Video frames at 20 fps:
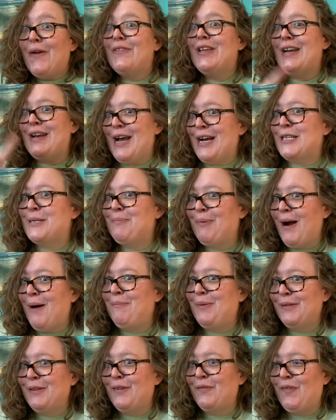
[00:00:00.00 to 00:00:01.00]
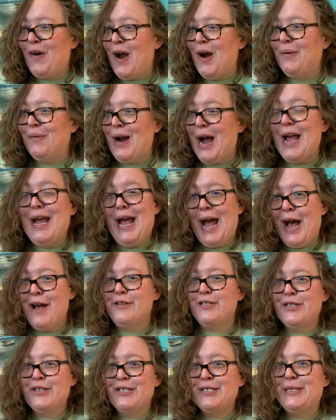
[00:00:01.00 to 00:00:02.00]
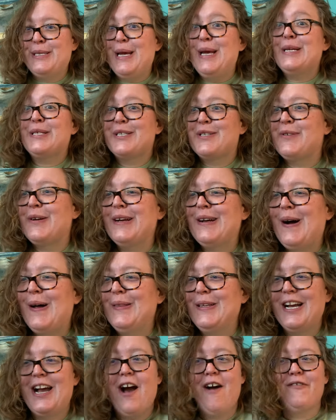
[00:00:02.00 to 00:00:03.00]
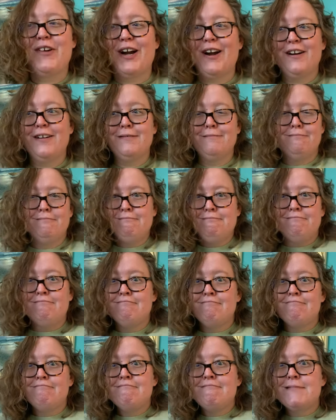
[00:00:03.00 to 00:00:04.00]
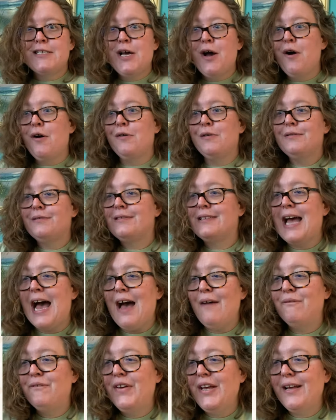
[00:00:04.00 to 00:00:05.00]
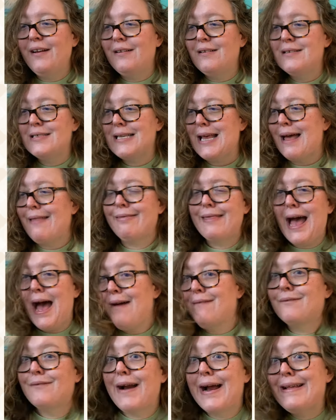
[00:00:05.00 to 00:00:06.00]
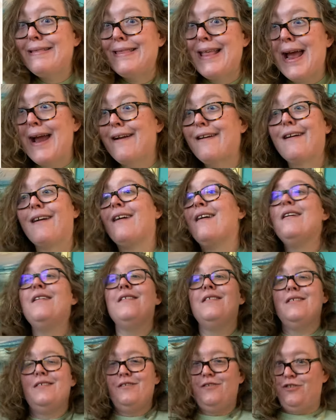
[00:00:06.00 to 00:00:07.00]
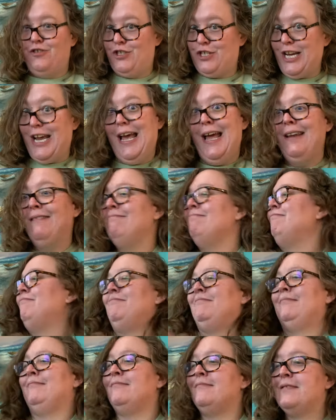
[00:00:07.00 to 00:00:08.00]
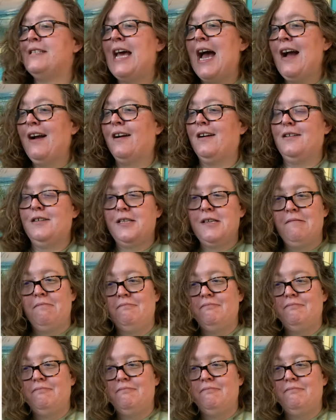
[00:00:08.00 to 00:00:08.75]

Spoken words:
The next prompt on the far right, as you can see, is Drink on the Cover. So that fills that right there. Gin, Daggers.